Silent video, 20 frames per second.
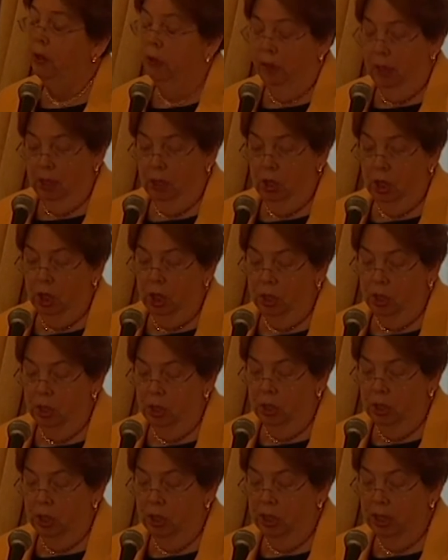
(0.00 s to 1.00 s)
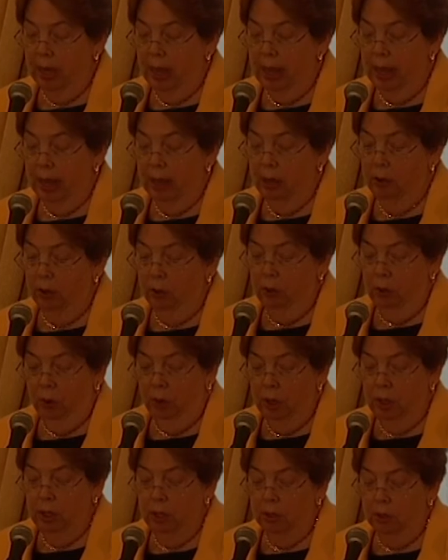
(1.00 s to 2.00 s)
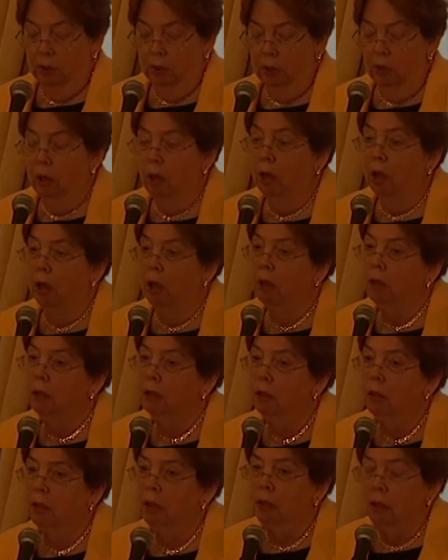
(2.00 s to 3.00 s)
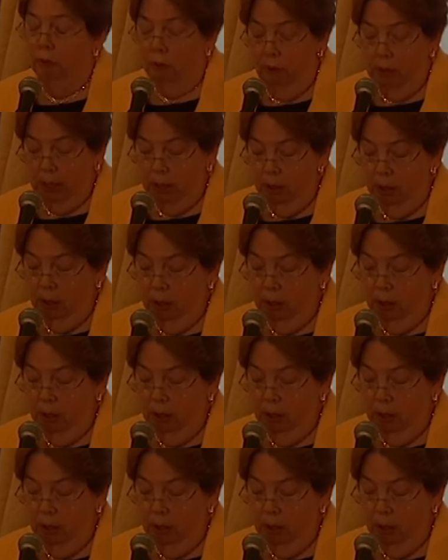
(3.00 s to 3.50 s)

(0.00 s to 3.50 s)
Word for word: that judges decide according to the law rather